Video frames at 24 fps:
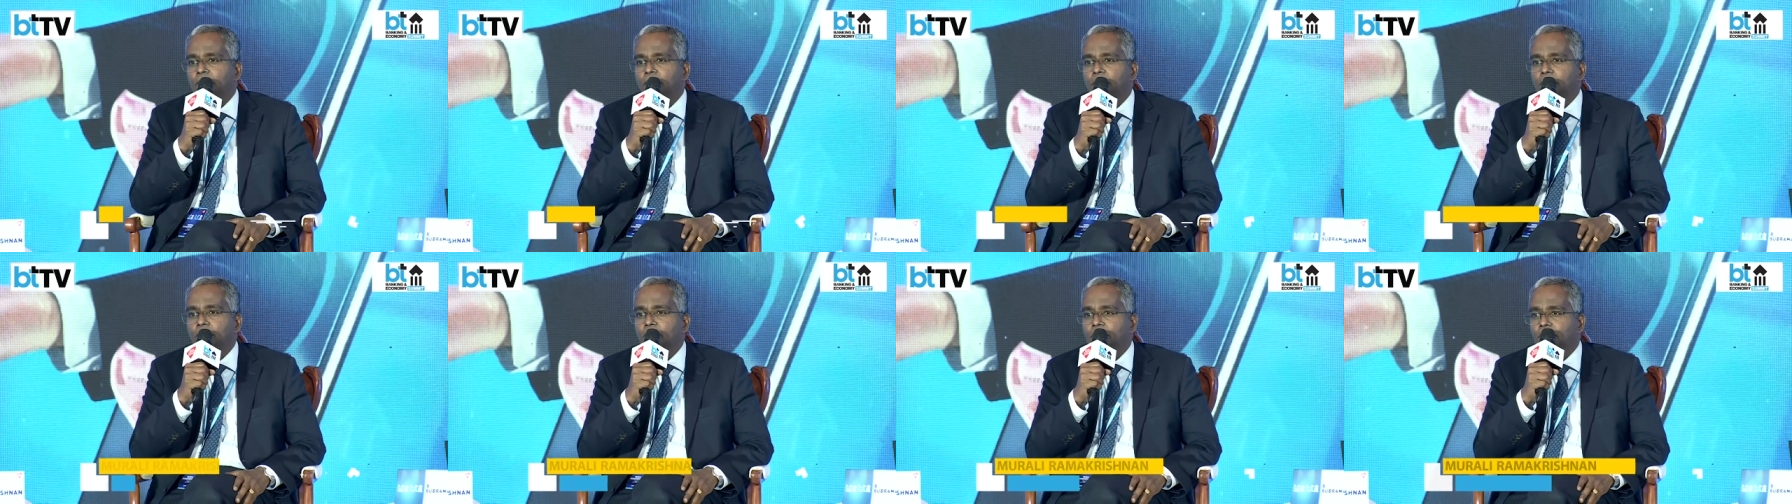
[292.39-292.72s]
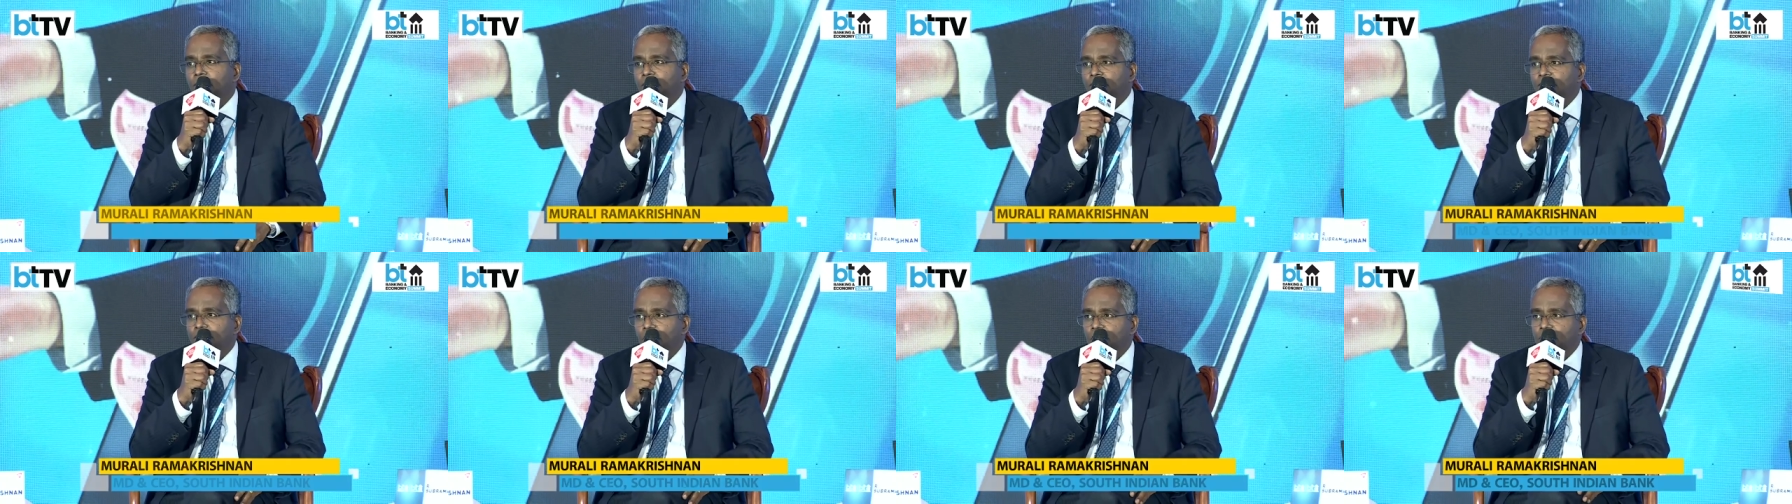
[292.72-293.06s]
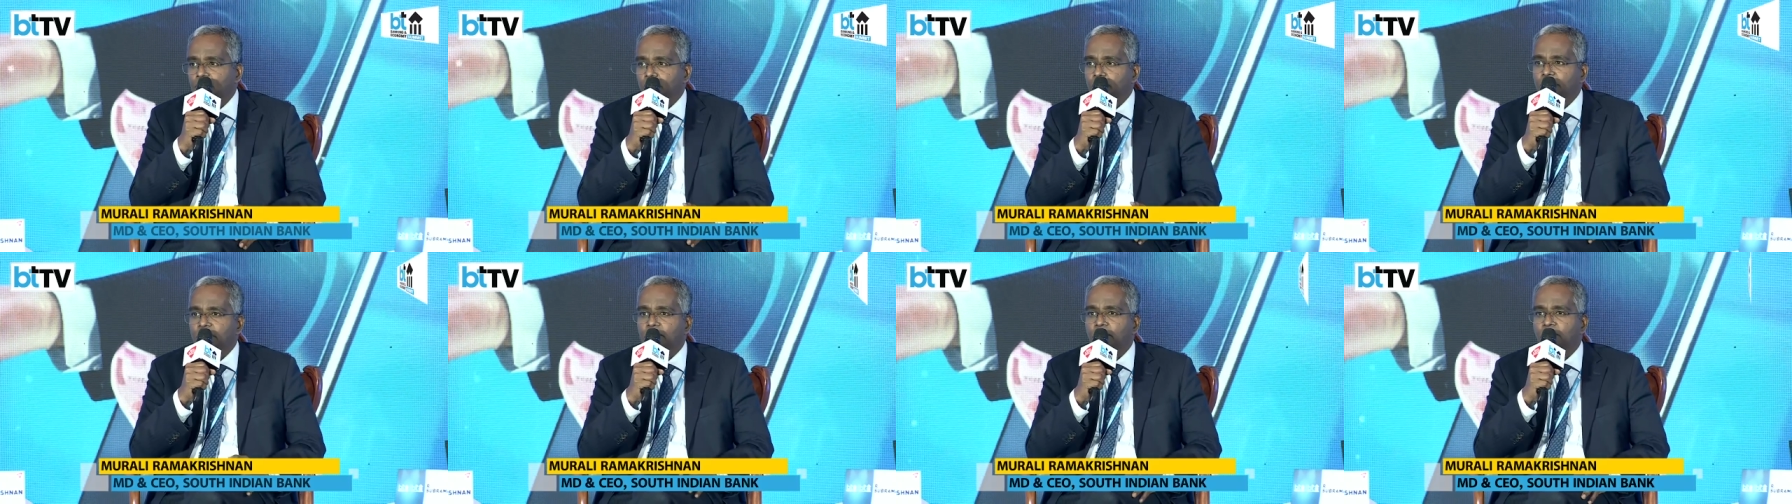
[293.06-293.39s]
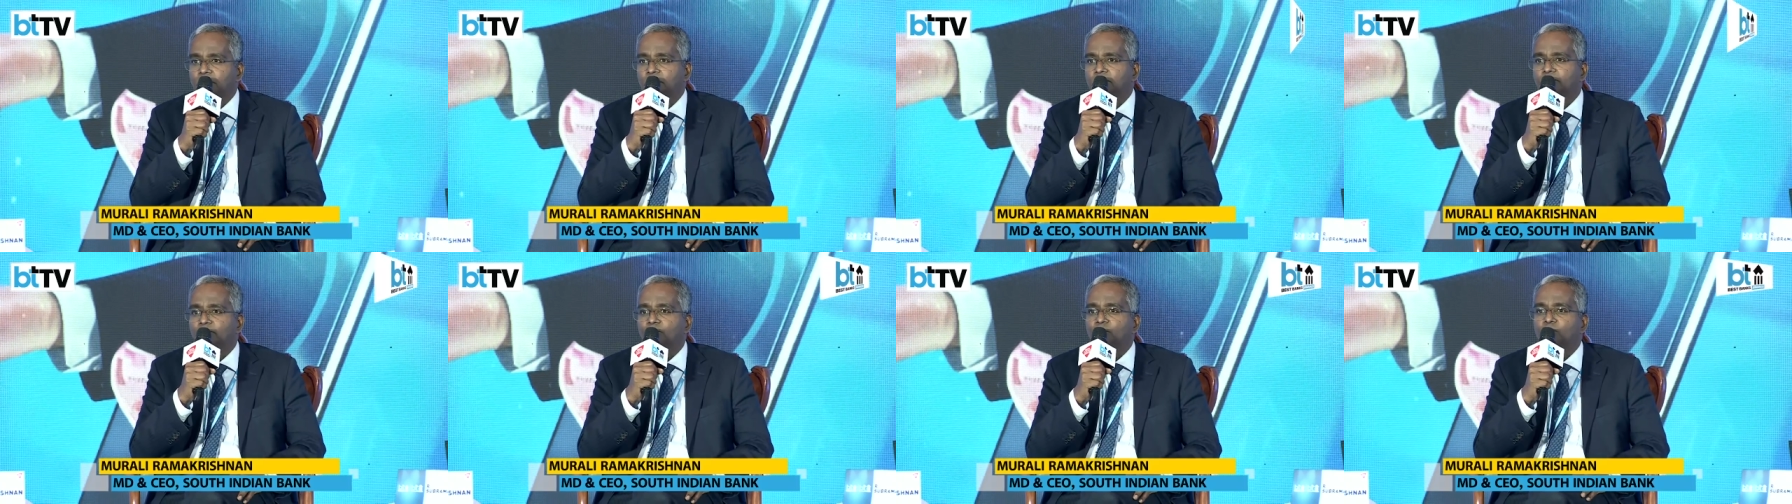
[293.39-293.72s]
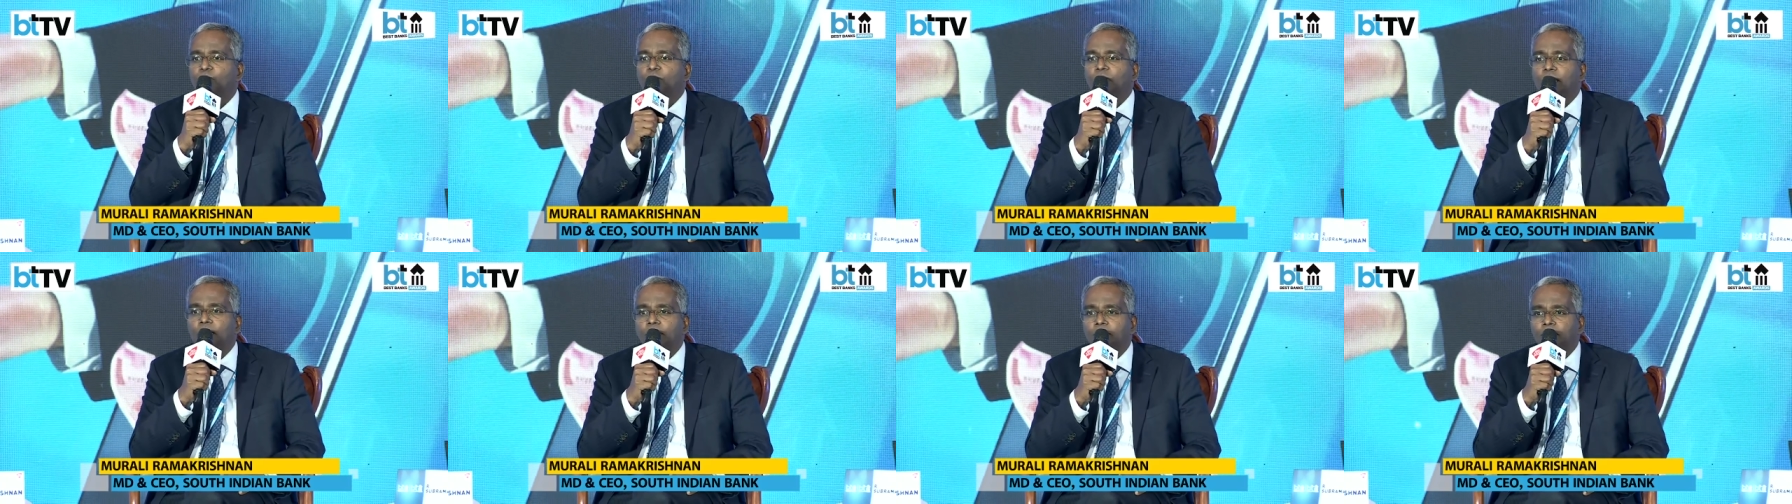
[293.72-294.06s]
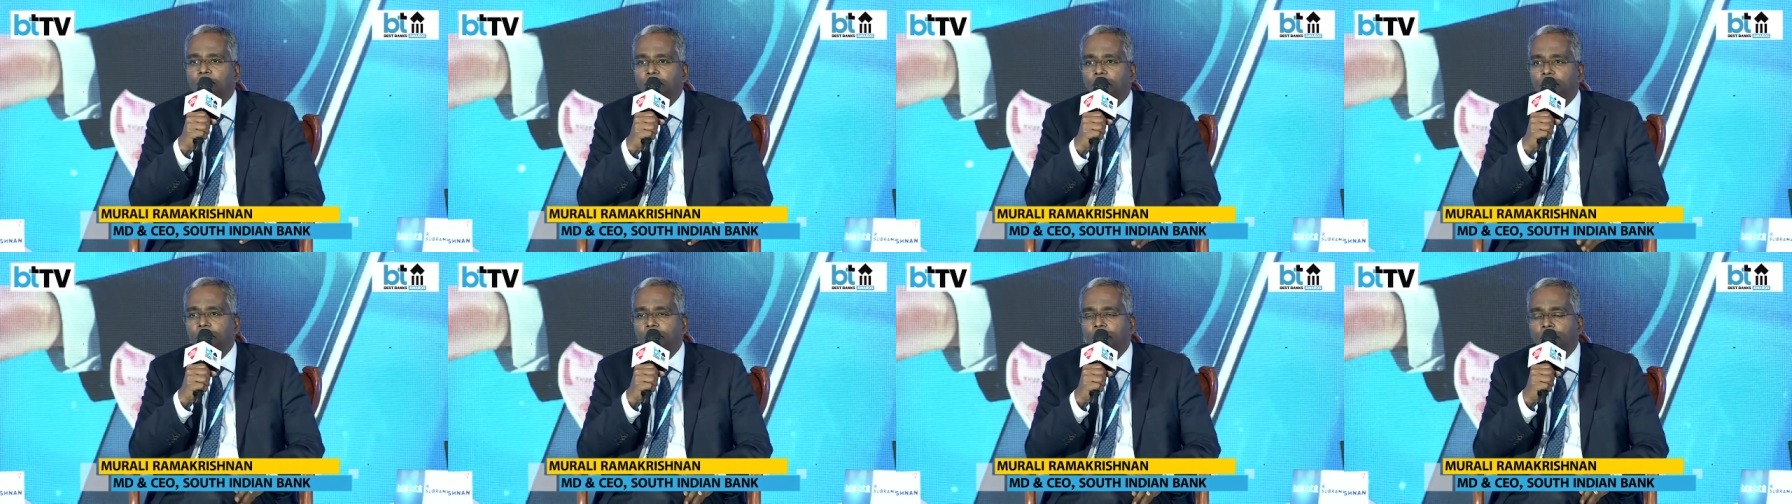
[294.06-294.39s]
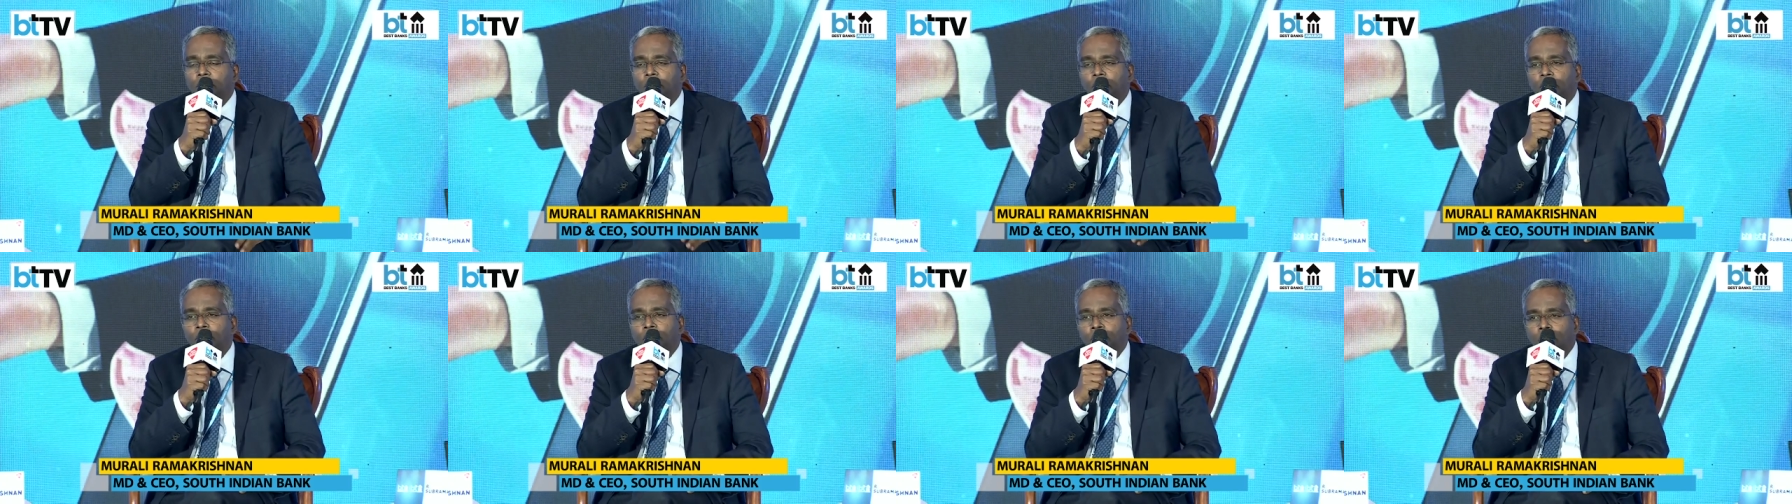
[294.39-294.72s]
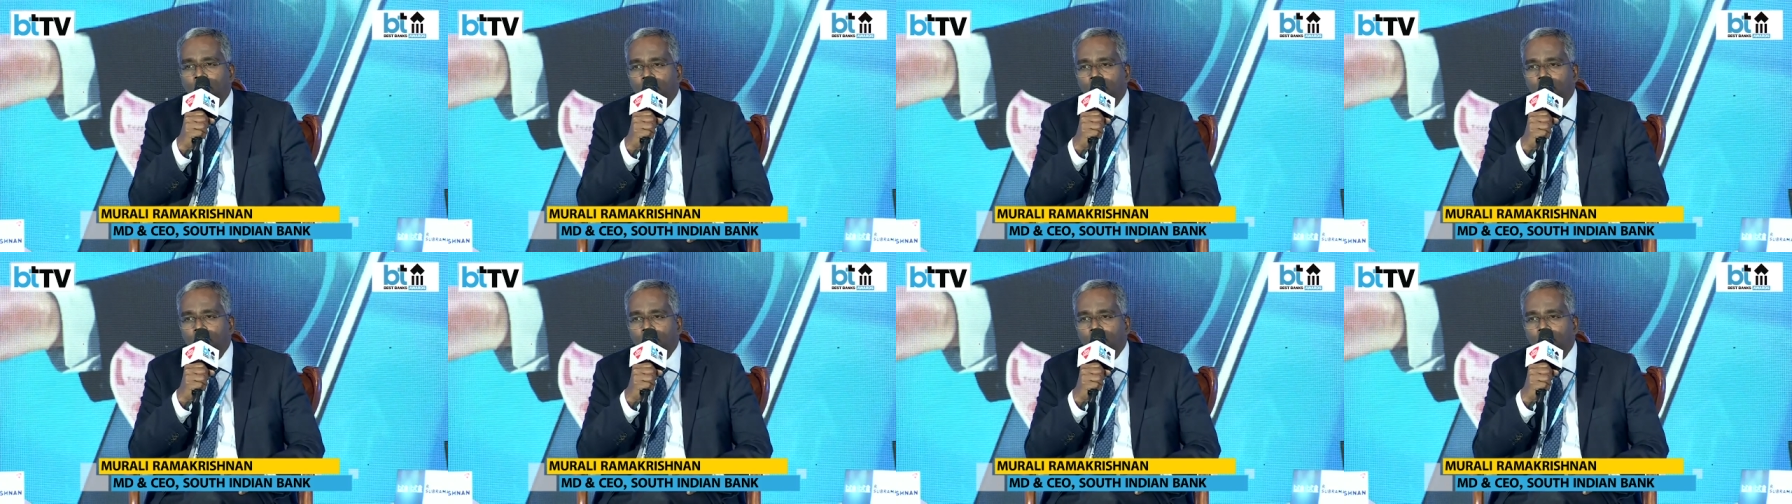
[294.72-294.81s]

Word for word: the need of the hour, because if you look at the